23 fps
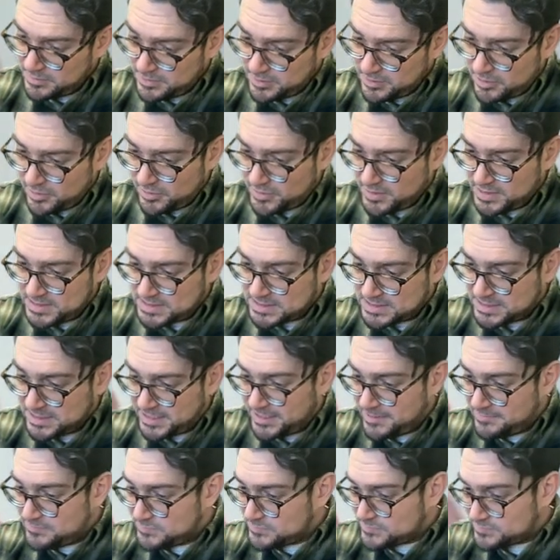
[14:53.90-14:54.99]

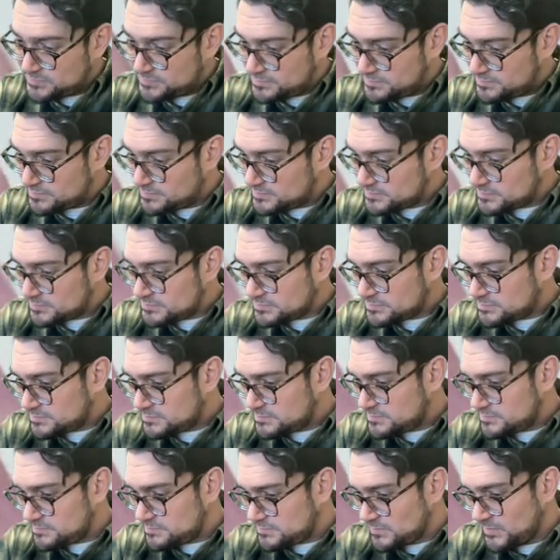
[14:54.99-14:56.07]
currency,
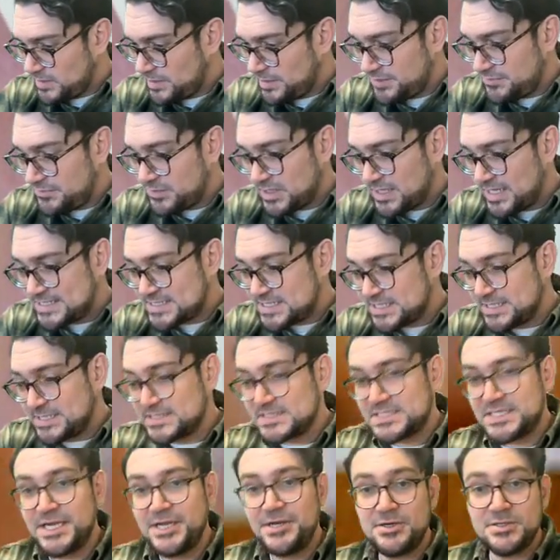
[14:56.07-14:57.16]
kind of the last thing I'll
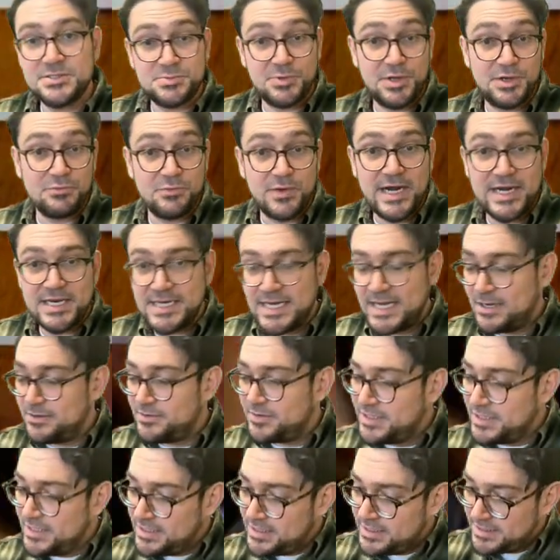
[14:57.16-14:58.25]
say here is we can write it
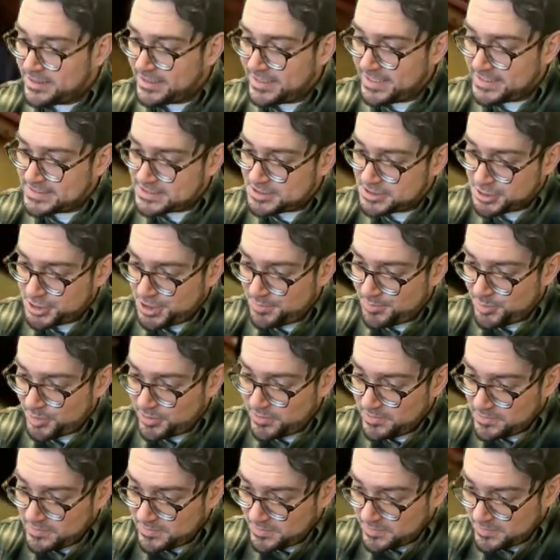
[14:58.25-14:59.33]
out, gets
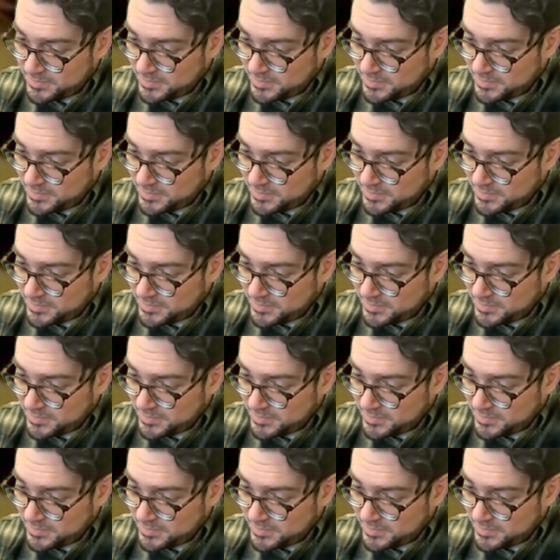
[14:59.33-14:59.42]
cheaper,